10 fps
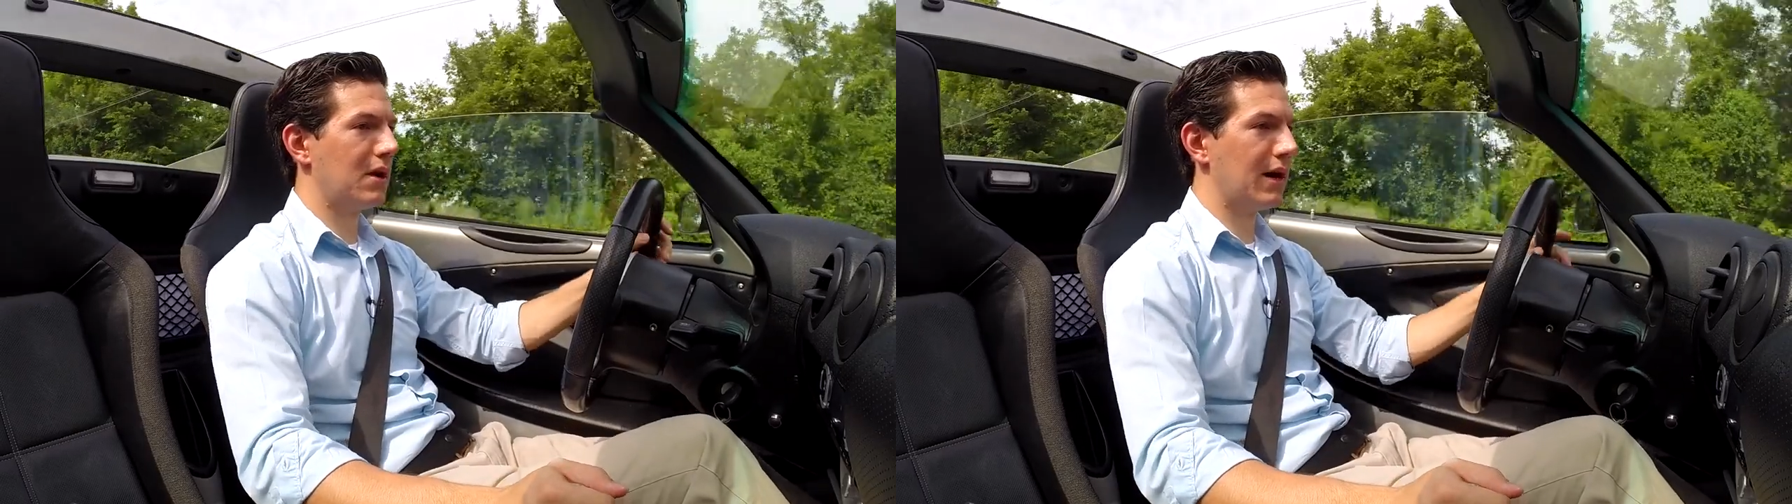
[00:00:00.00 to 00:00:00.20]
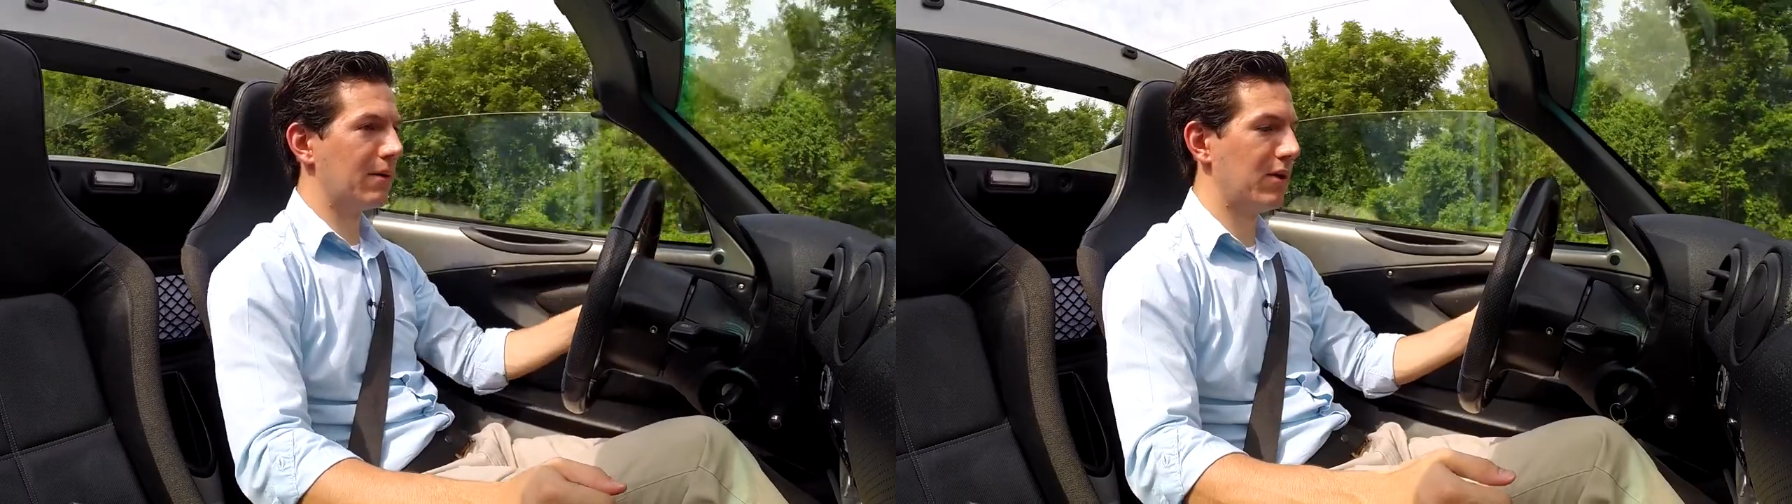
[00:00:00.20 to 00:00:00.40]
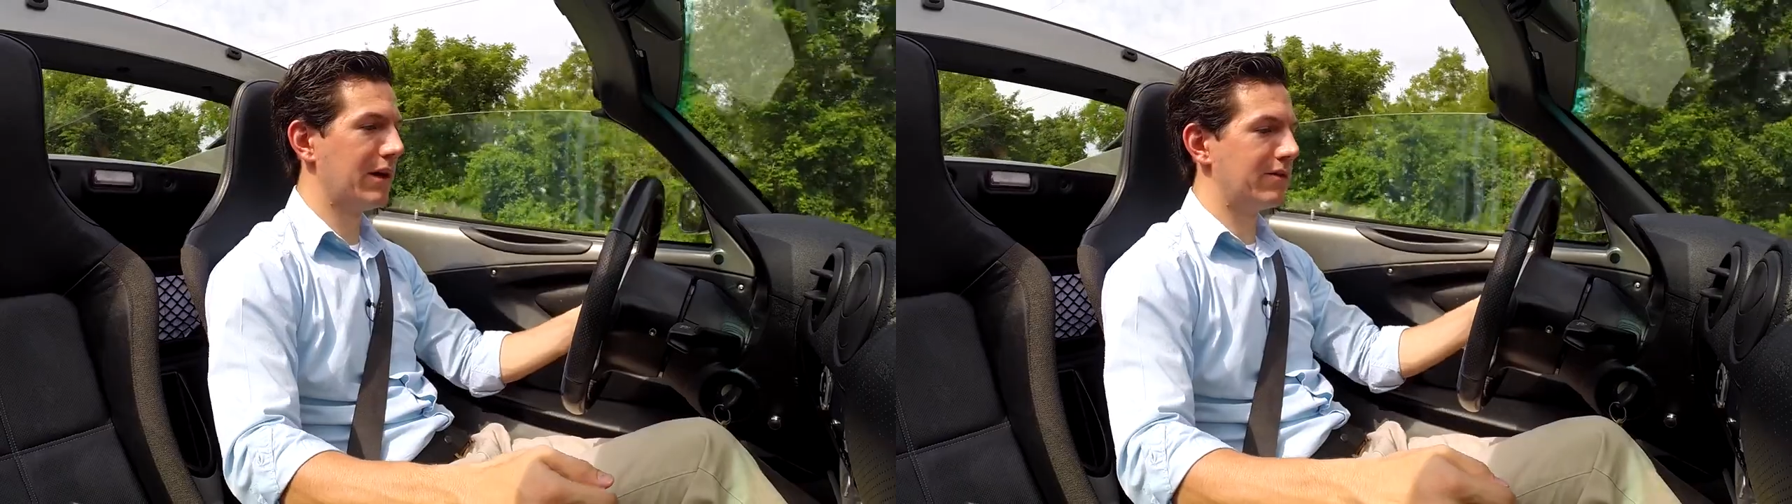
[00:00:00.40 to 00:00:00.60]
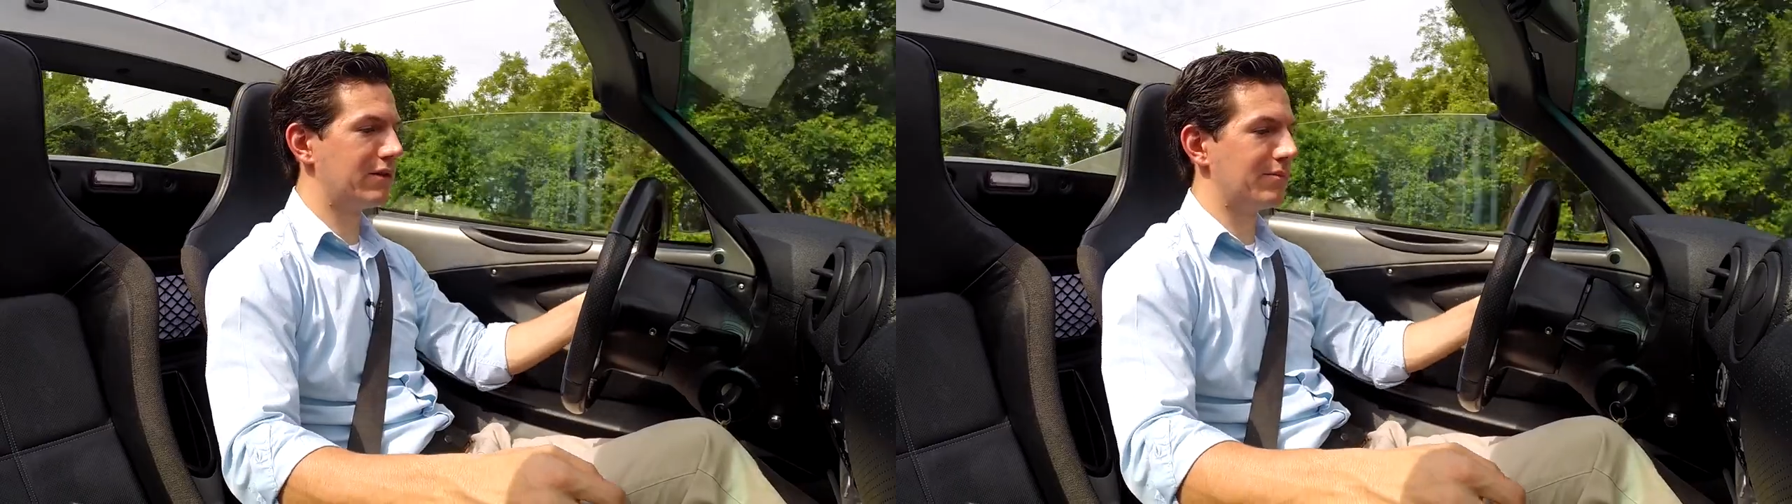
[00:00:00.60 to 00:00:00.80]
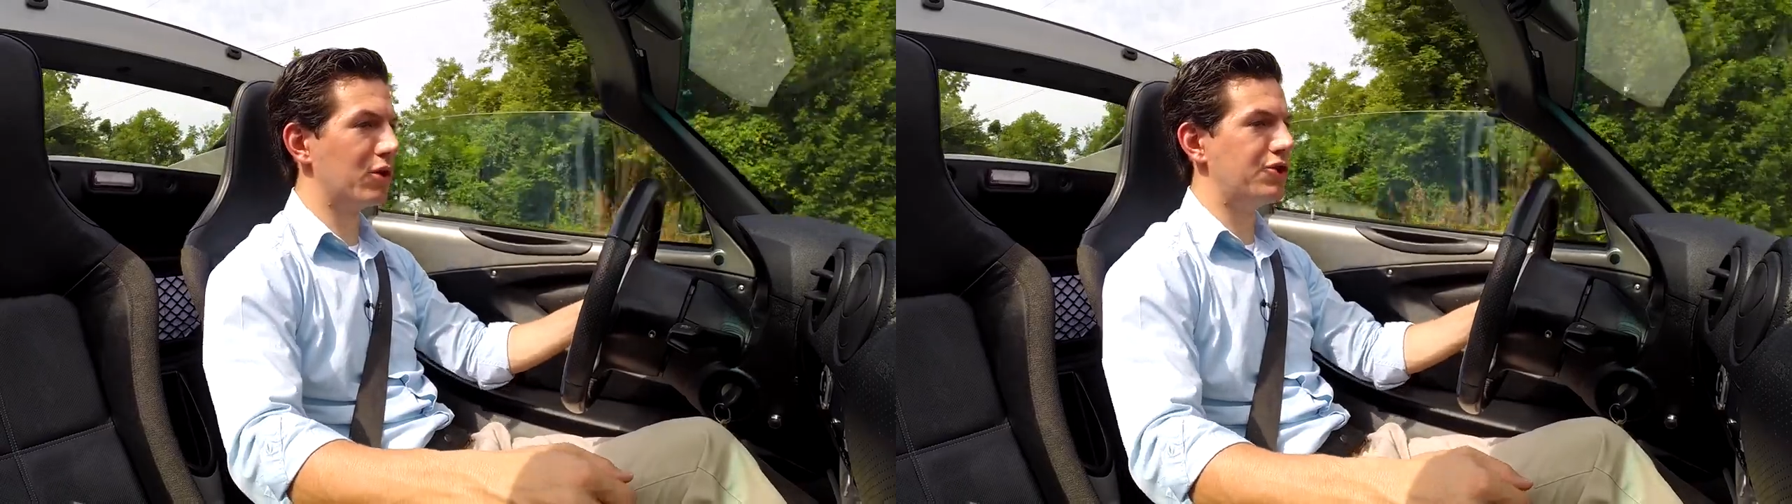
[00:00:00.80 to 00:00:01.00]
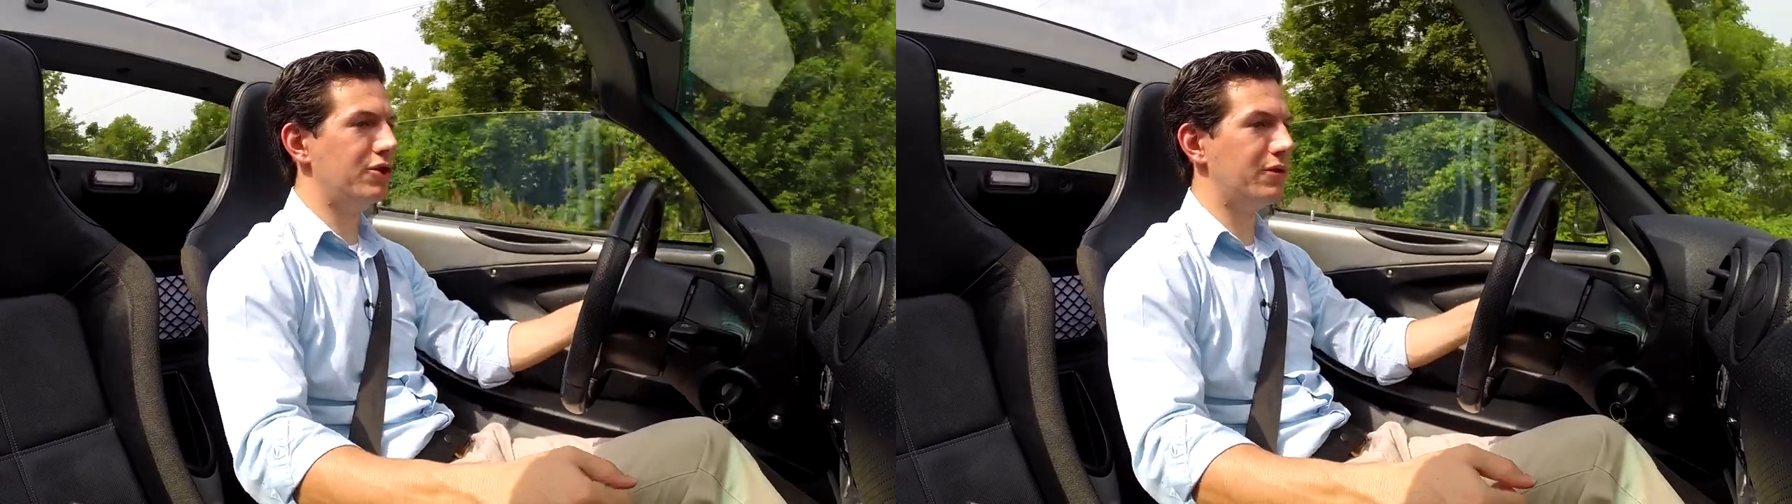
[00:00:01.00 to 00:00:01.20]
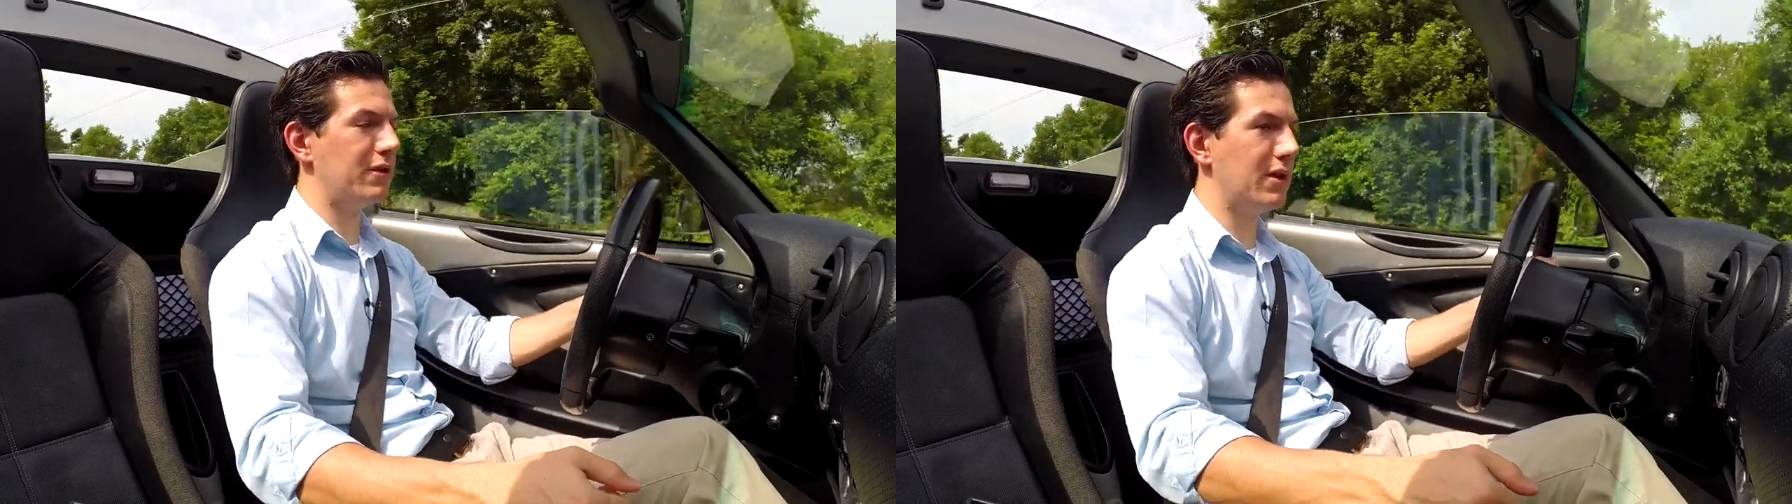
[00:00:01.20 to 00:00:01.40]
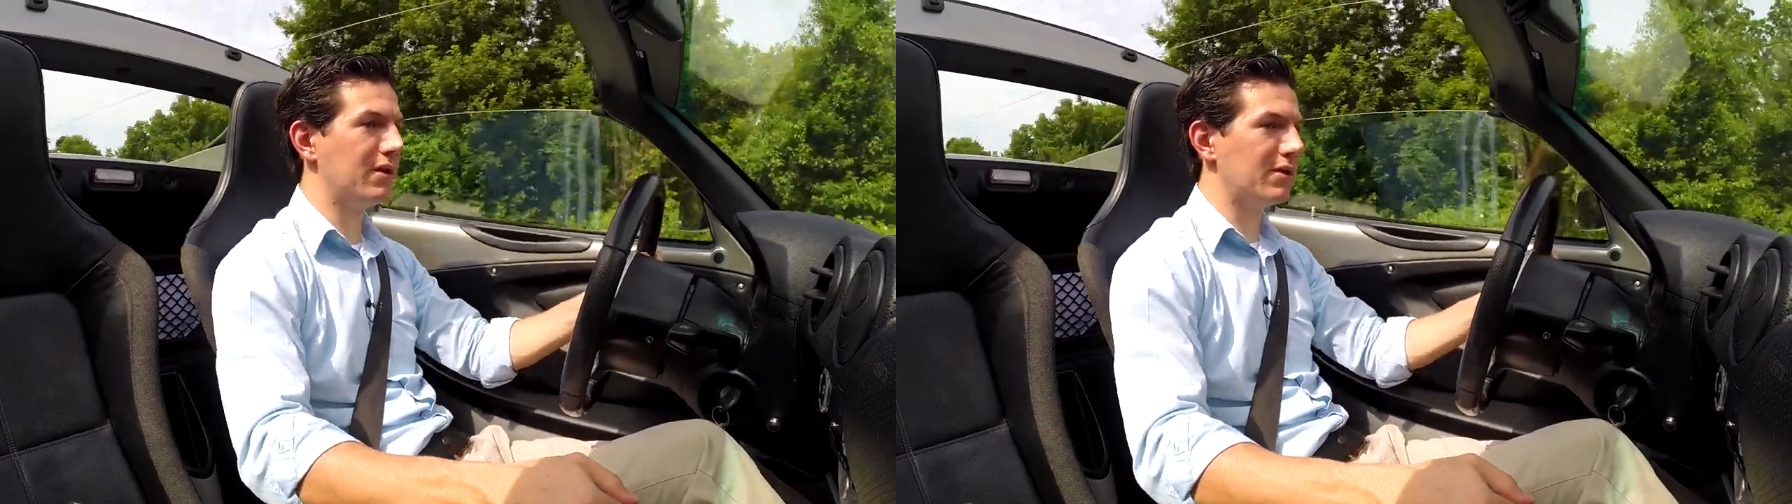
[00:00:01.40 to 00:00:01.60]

All right, we'll give it some more juice here